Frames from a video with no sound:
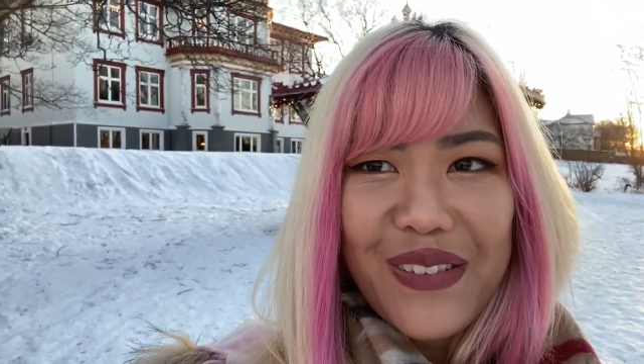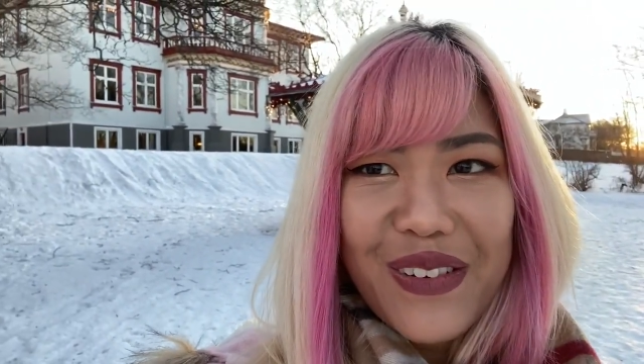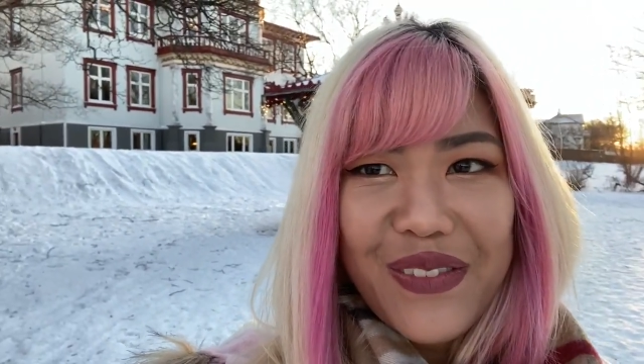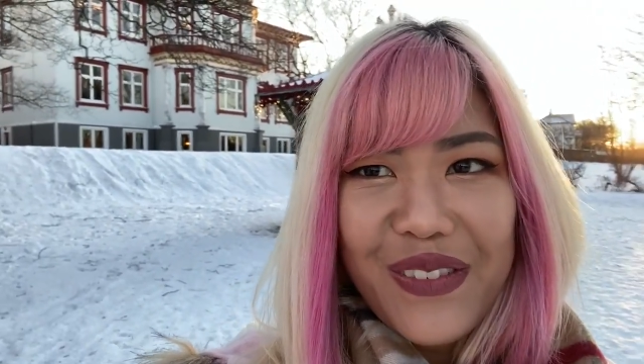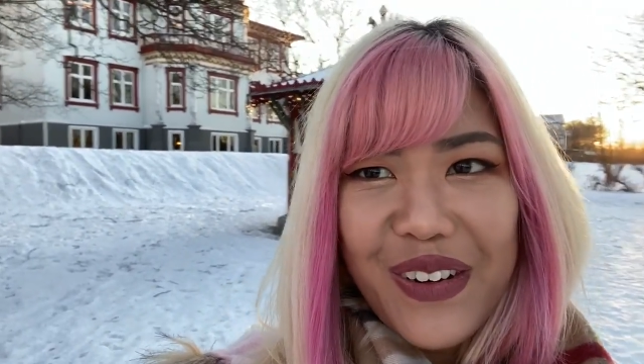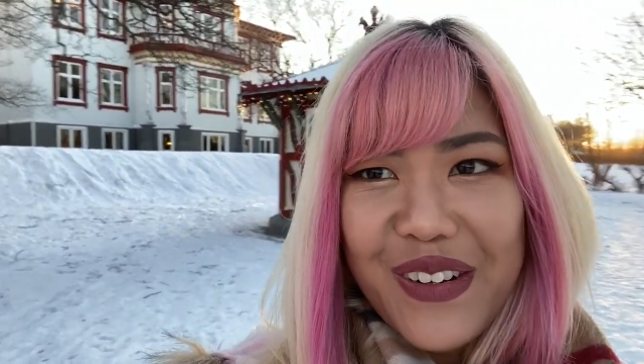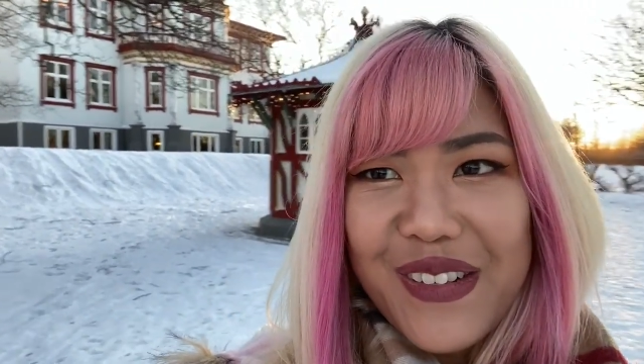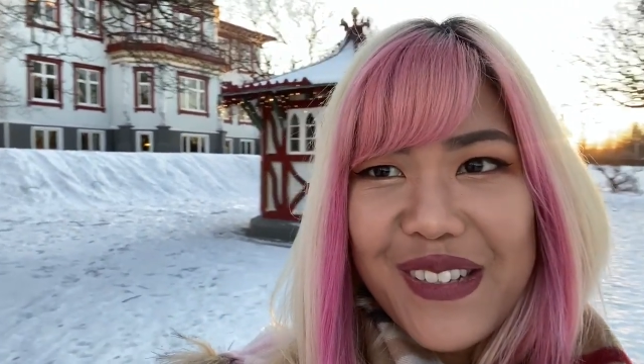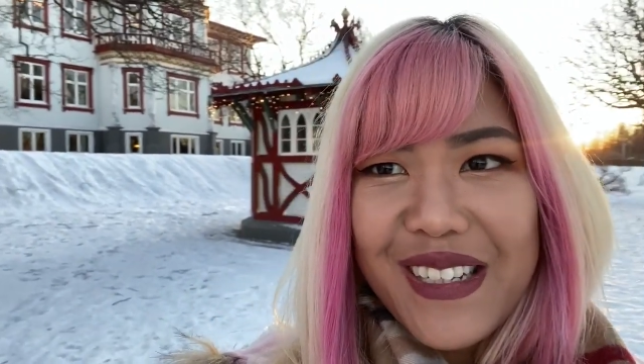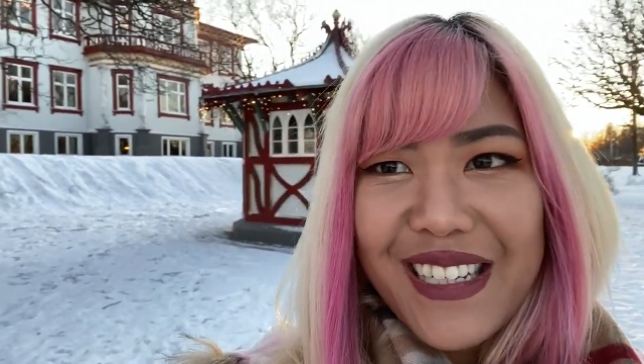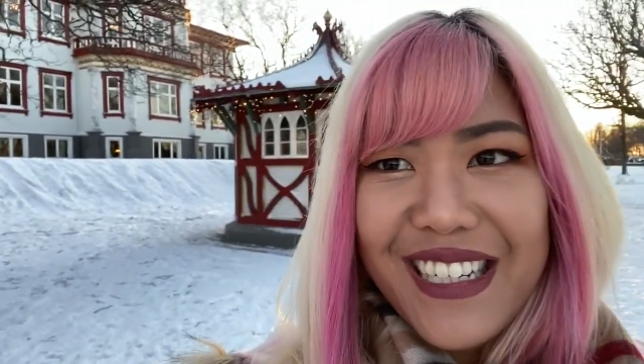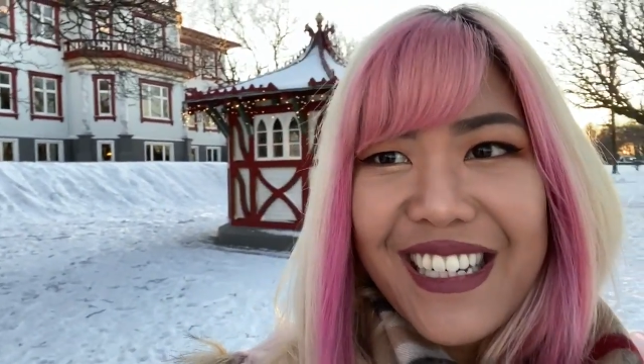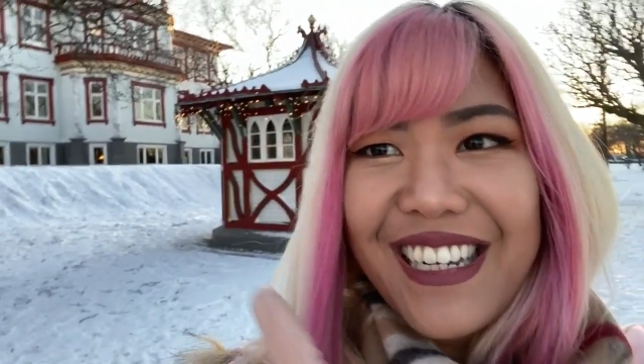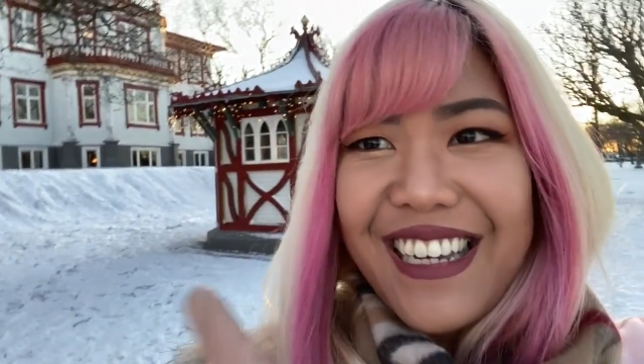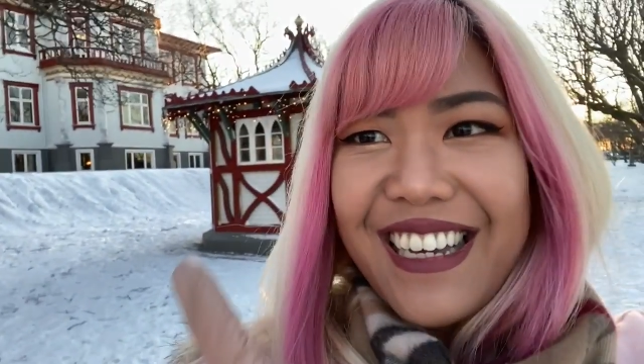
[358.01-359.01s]
in
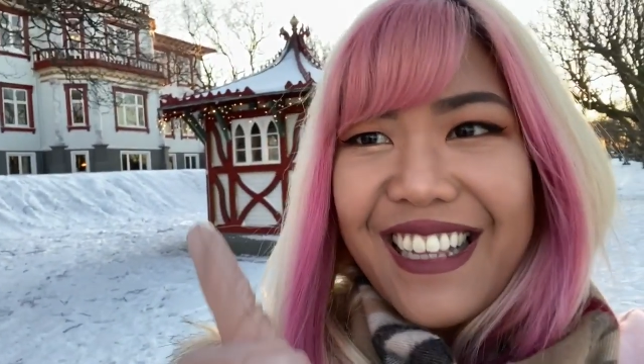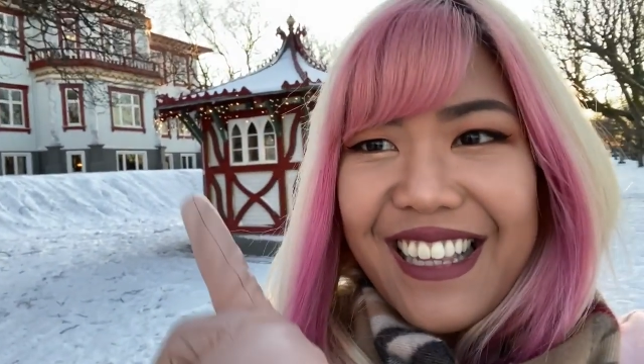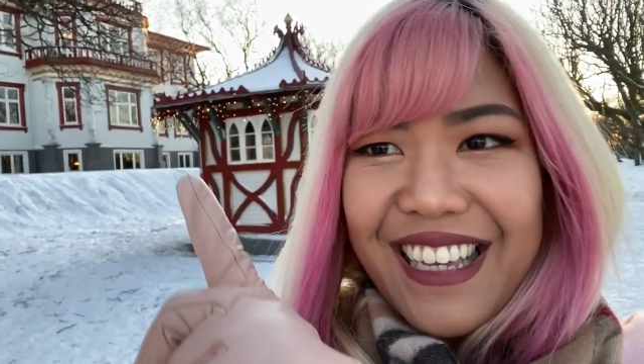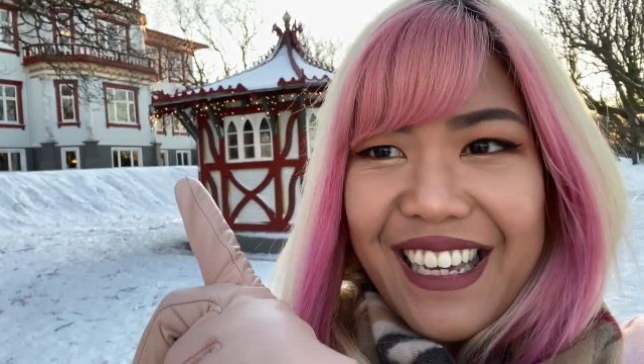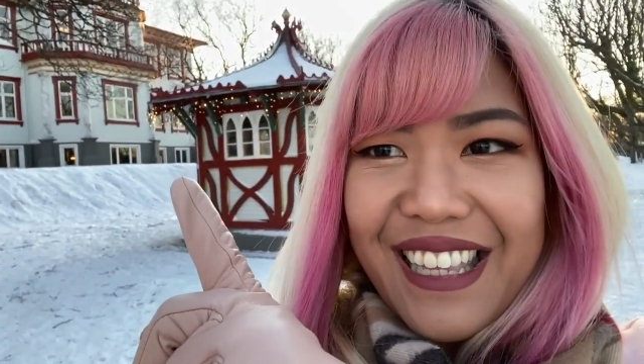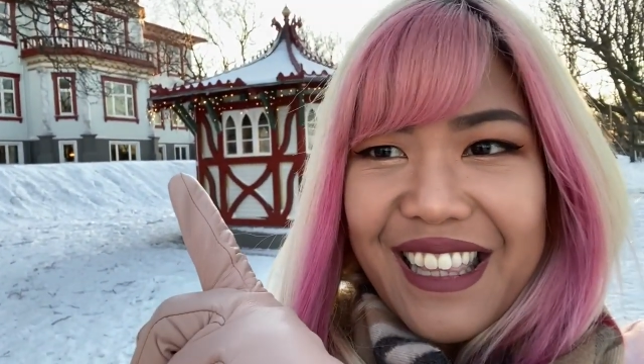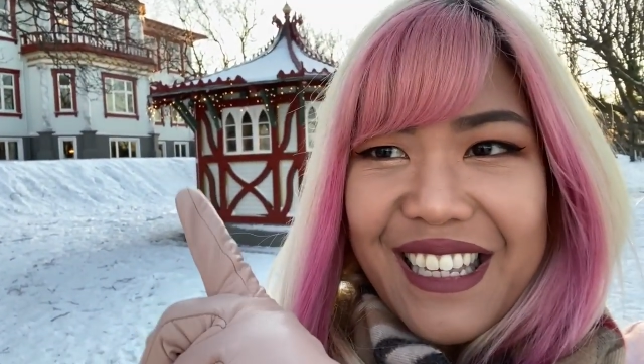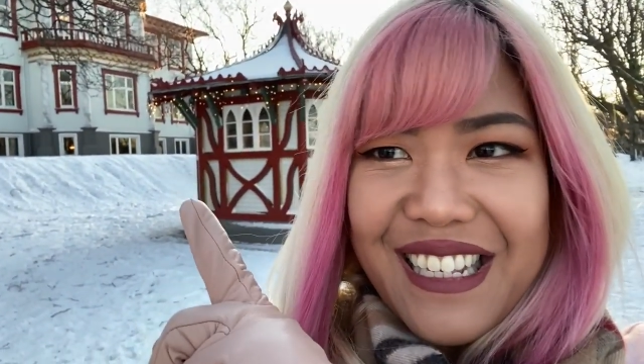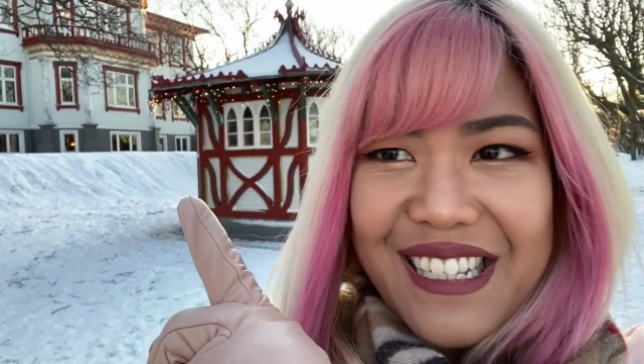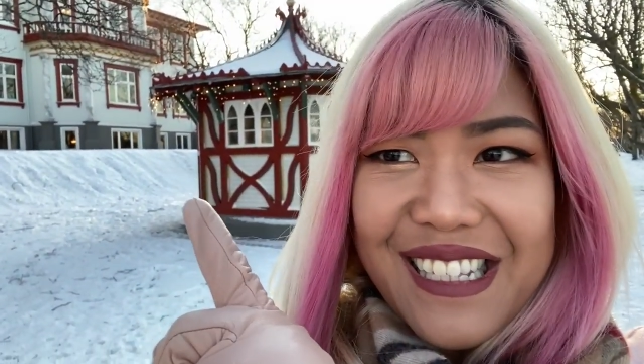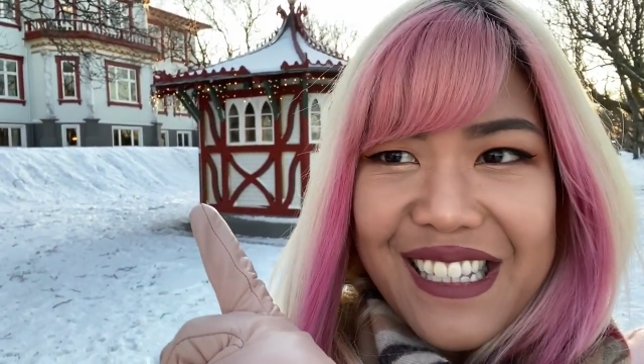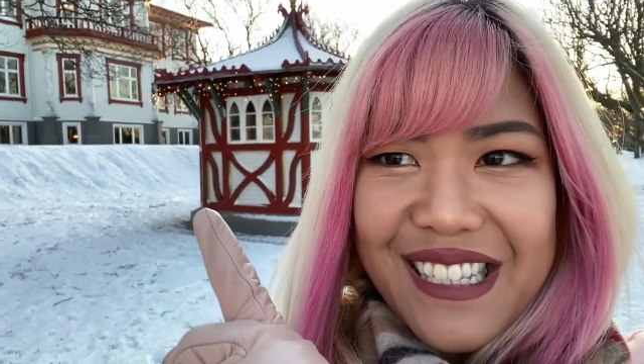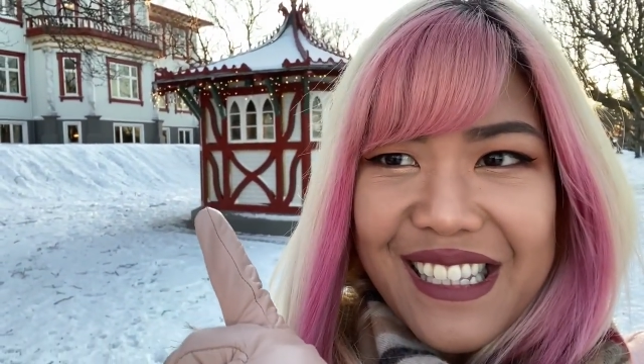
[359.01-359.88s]
Frozen, like this